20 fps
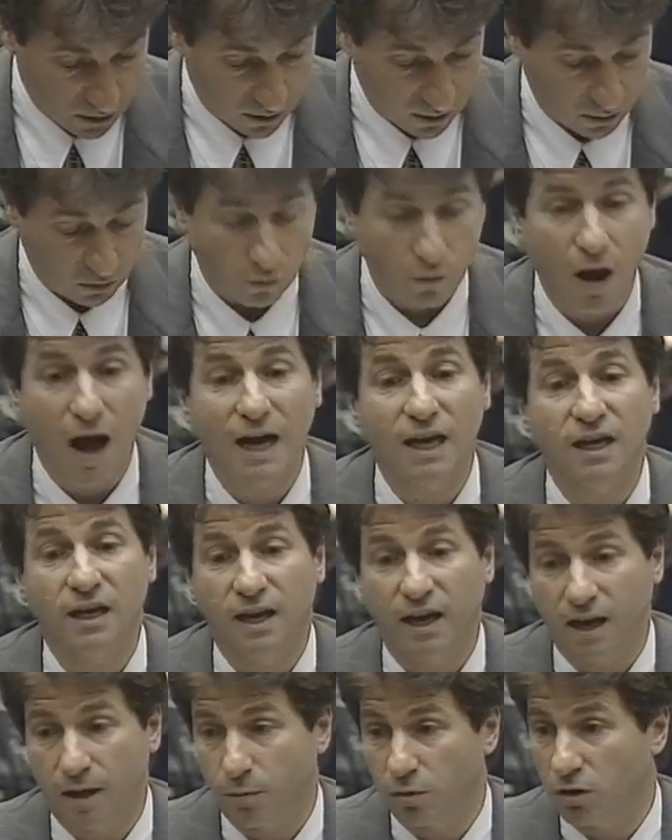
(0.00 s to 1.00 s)
the
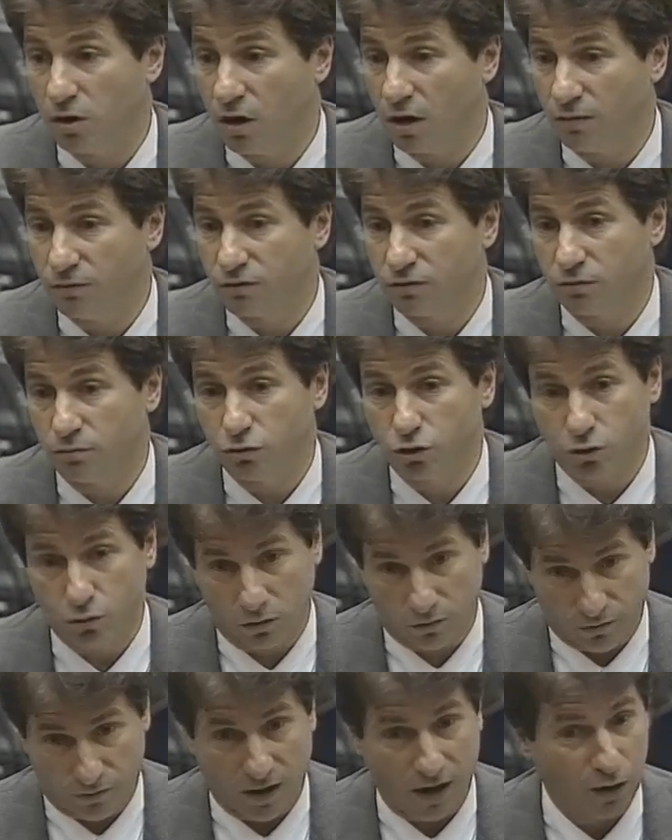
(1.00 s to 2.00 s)
Rockingham glove, some
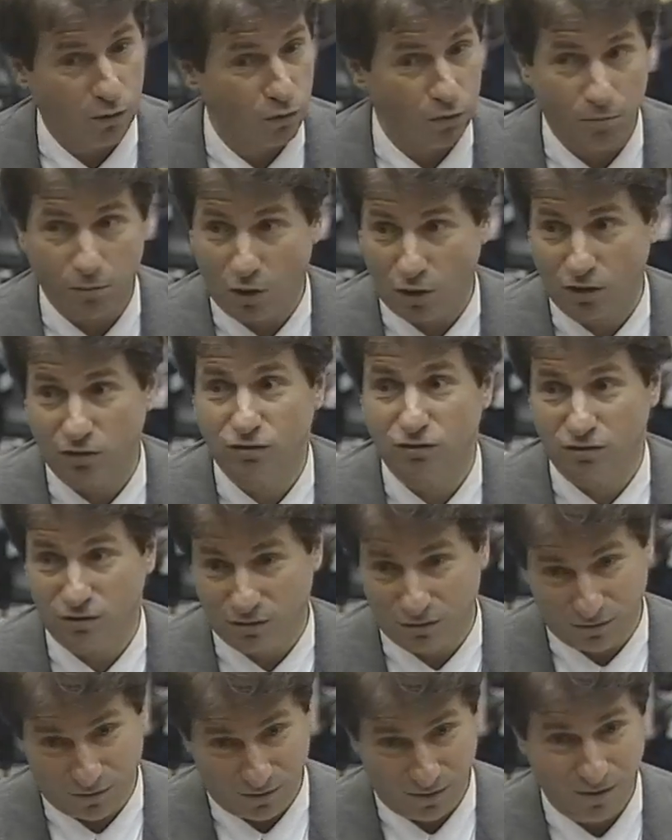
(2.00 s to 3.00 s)
short final remarks,
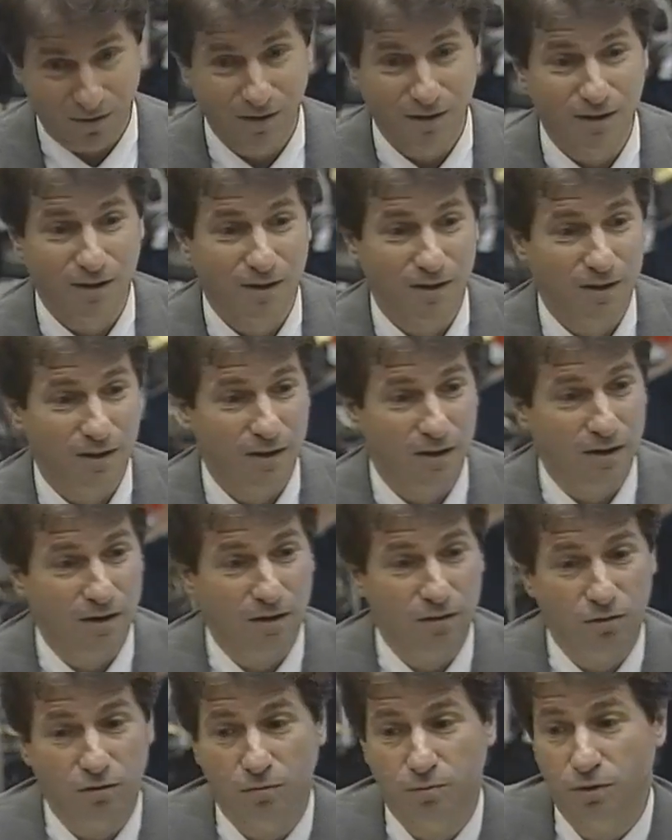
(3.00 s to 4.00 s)
and
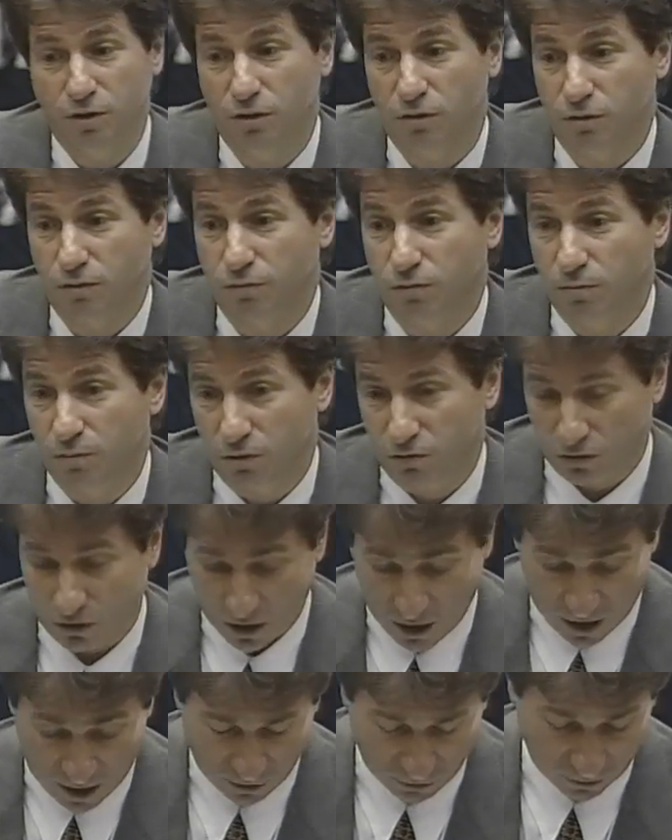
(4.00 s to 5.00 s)
you'll be hearing from Mr.
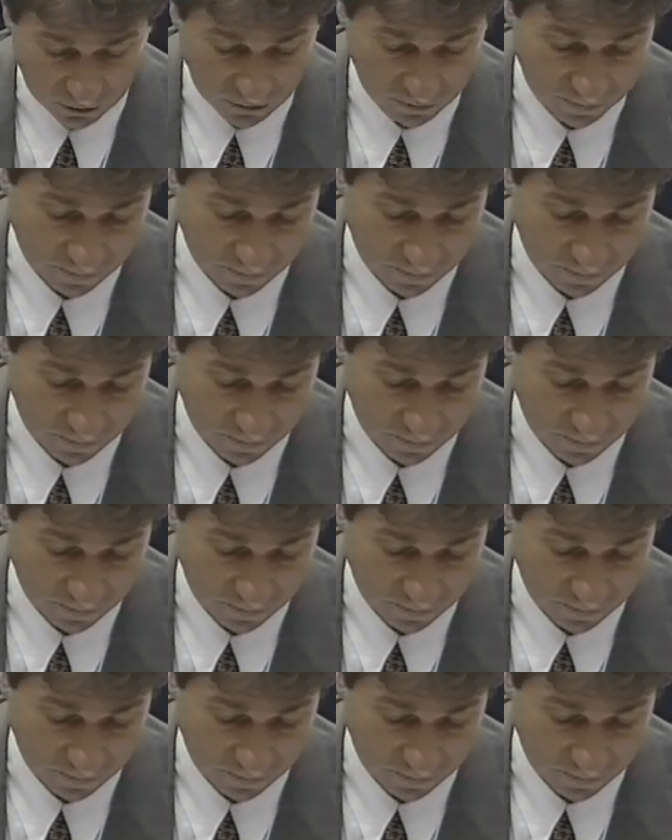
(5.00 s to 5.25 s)
Cochran.